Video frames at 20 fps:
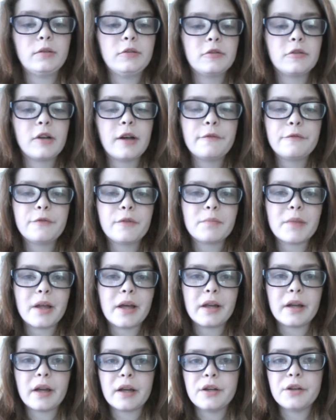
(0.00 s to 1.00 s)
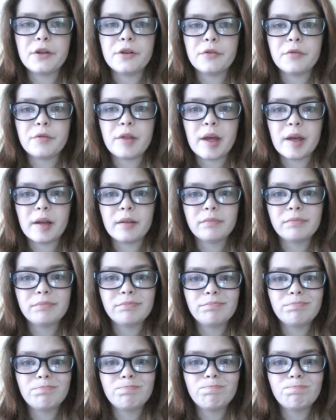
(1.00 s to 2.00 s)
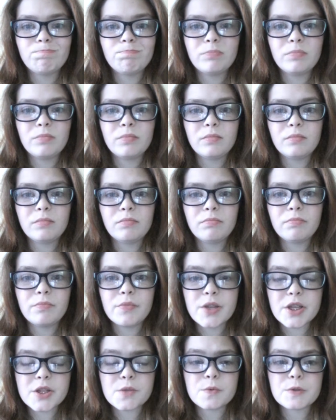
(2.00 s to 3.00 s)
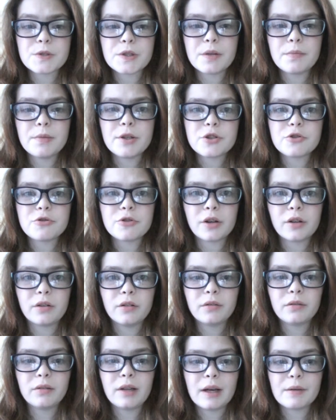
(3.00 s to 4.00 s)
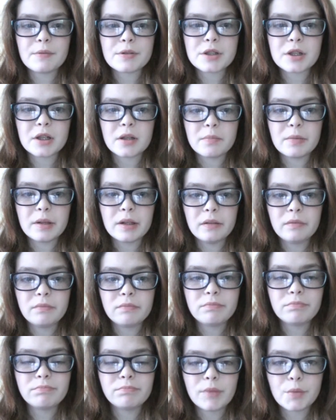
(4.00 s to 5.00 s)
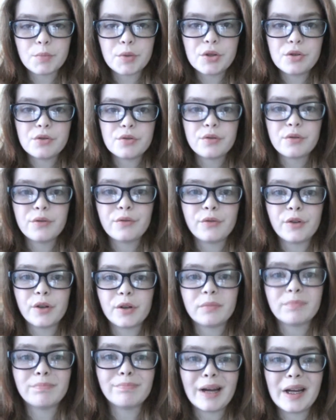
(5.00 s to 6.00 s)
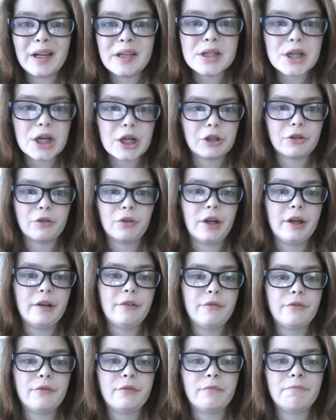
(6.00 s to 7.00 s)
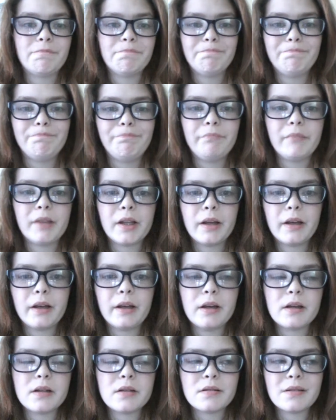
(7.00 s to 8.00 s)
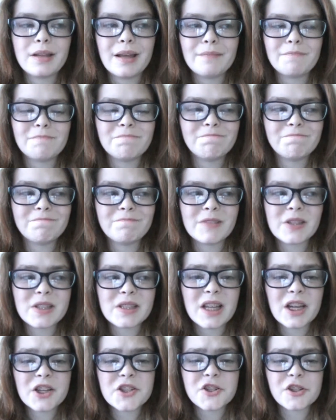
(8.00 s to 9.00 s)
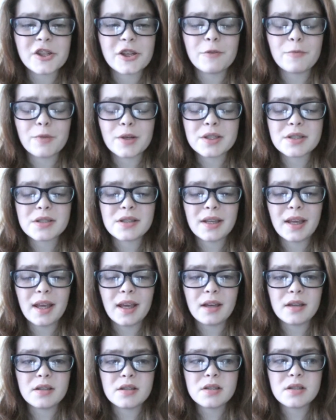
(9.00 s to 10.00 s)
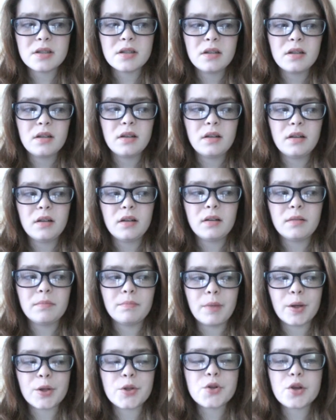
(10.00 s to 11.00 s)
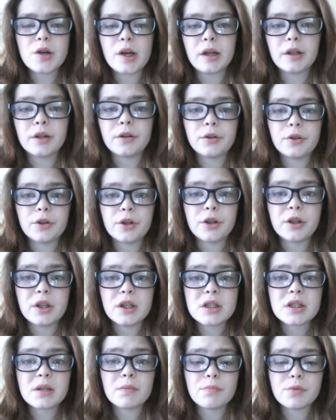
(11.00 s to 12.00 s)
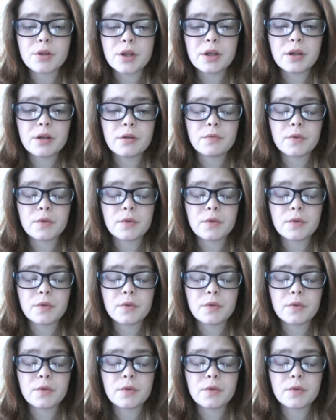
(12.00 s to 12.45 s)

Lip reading: right from then I knew that this was going to be a struggle. I was going to be abused for my entire life, and that essentially was the case. My childhood is completely